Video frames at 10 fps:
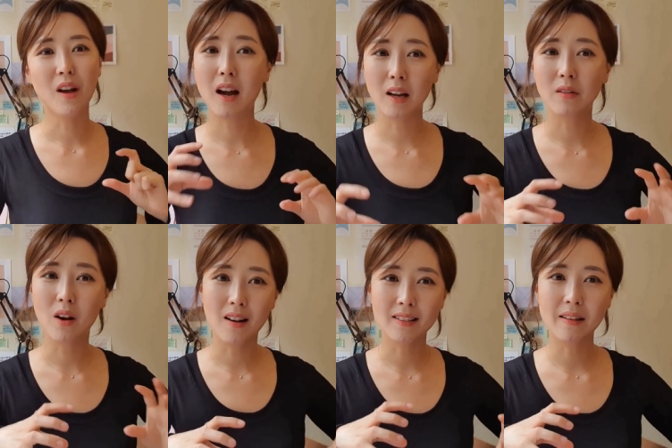kind of
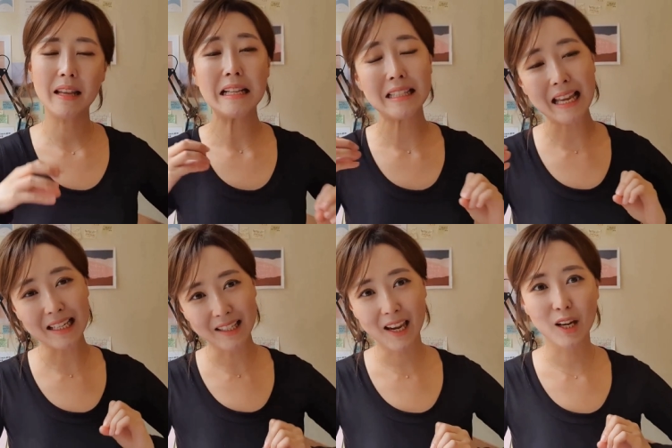content that is
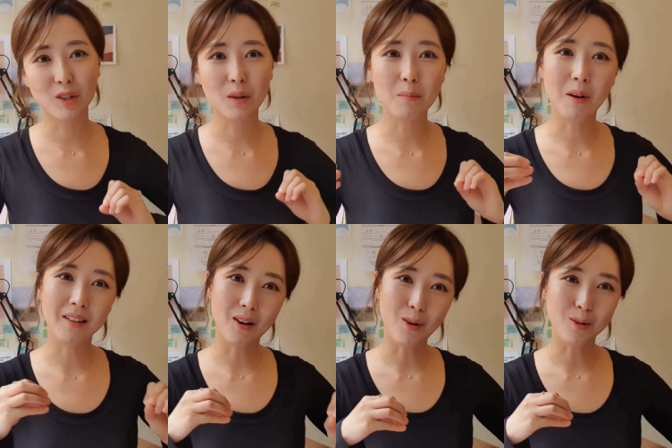engaging
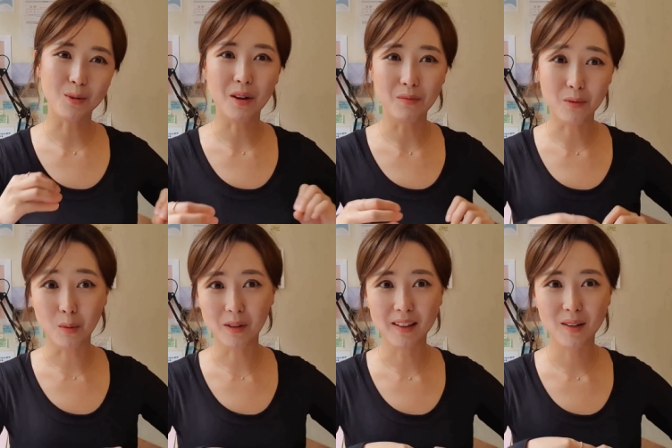but also
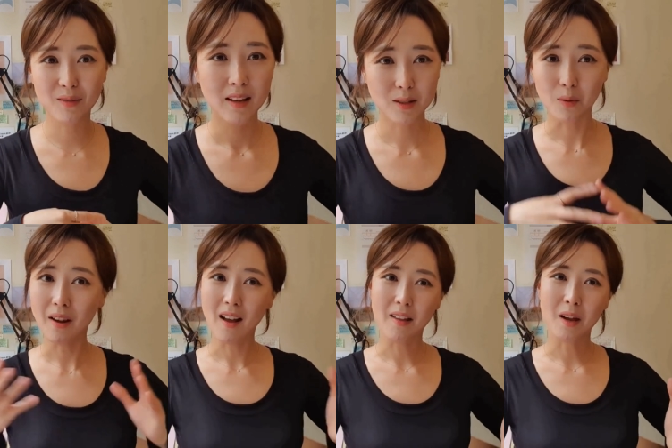informative. So
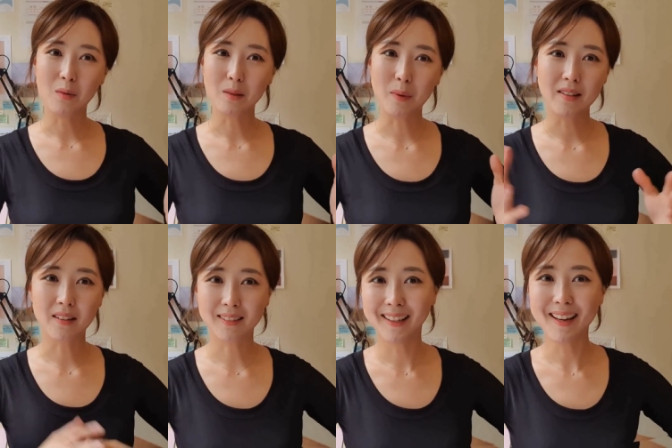yeah, that was
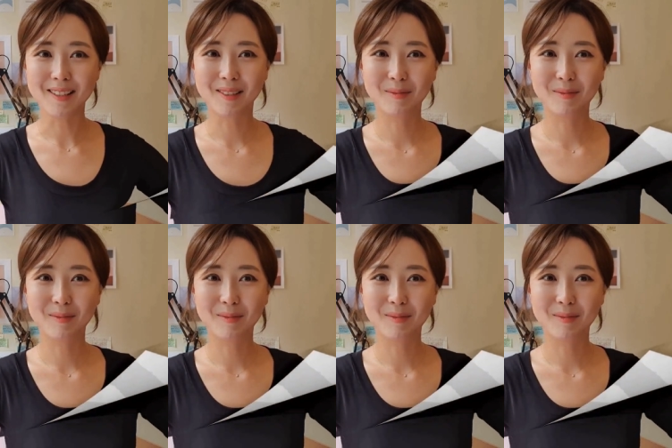basically it.